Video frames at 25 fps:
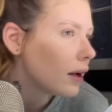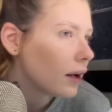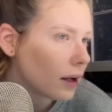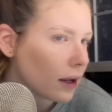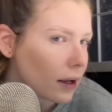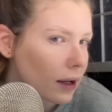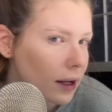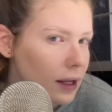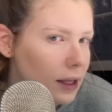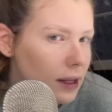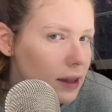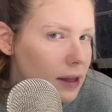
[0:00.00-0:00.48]

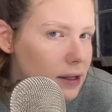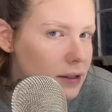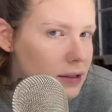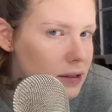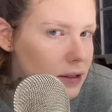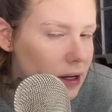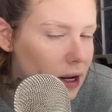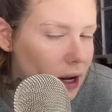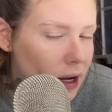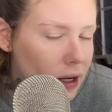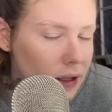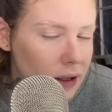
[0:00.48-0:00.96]
Like this,
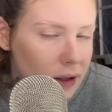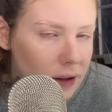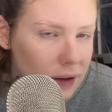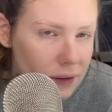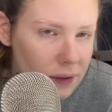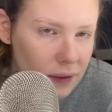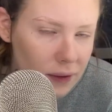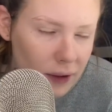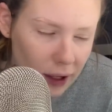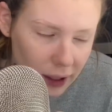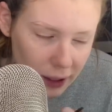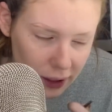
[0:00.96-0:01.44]
kind
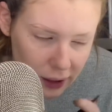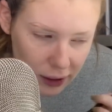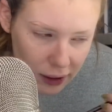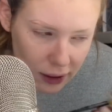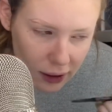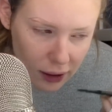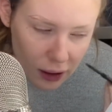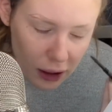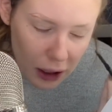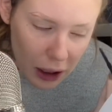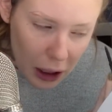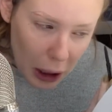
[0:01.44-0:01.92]
of, like,
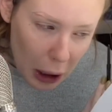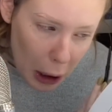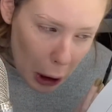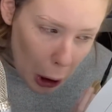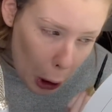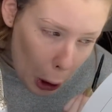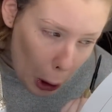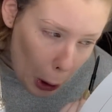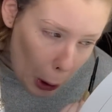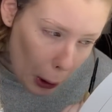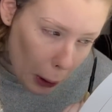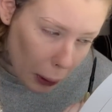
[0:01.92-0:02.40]

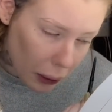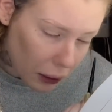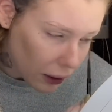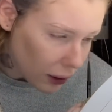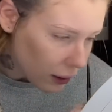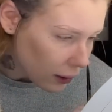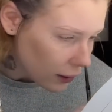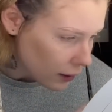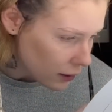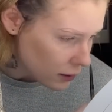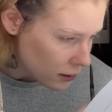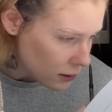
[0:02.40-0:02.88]
hold
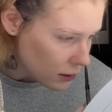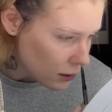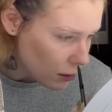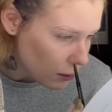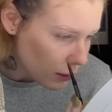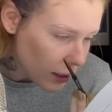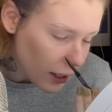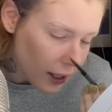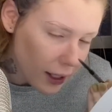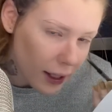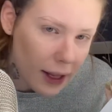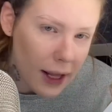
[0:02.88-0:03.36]
on, let's do
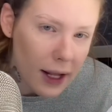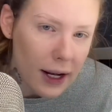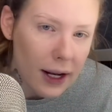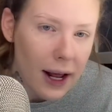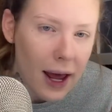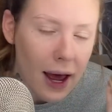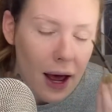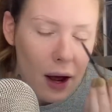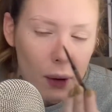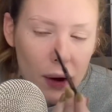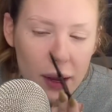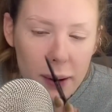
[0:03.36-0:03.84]
it. And then
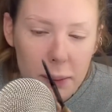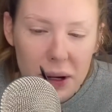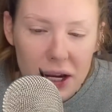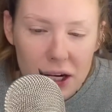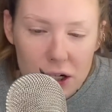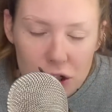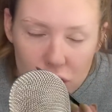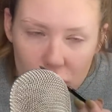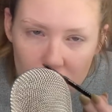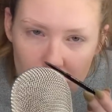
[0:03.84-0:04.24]
how I make sure